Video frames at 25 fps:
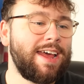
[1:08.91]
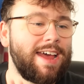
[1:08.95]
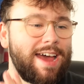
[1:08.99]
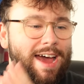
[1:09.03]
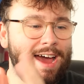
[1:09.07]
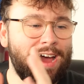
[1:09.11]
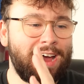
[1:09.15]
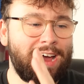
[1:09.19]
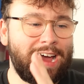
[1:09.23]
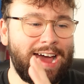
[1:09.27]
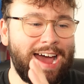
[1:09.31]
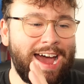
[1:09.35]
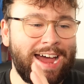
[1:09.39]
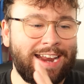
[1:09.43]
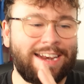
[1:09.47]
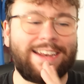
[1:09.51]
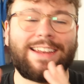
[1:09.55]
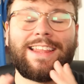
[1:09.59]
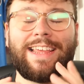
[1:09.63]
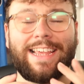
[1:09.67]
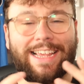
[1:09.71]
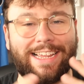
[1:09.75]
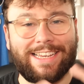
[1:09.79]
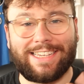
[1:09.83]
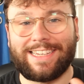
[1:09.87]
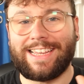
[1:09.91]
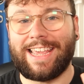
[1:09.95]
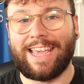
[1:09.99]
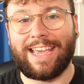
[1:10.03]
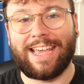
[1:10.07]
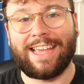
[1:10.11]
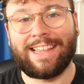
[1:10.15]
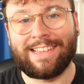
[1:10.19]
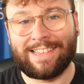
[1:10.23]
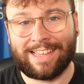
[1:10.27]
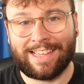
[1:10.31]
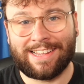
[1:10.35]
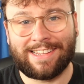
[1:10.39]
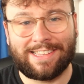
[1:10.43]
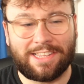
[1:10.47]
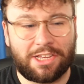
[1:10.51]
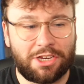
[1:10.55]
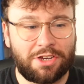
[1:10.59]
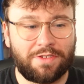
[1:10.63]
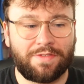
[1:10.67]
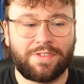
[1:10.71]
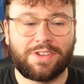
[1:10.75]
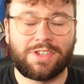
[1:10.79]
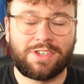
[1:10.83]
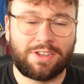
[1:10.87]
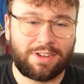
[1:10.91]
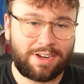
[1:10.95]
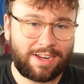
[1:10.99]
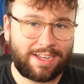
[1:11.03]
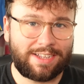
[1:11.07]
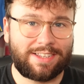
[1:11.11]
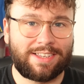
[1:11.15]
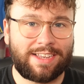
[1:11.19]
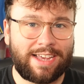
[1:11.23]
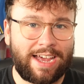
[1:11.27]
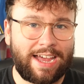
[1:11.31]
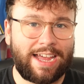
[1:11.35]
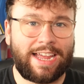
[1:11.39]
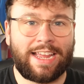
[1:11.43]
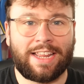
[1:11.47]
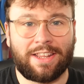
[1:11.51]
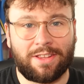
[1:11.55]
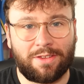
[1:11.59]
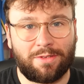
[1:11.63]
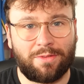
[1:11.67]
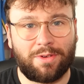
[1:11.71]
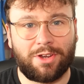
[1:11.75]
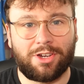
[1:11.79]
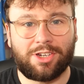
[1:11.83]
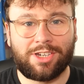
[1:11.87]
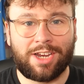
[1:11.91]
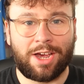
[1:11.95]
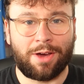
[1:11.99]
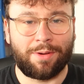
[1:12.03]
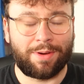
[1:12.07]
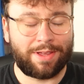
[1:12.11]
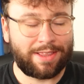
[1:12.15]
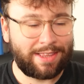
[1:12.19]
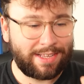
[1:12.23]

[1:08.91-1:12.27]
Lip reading: And each kit is against each other, so let's get into it, shall we?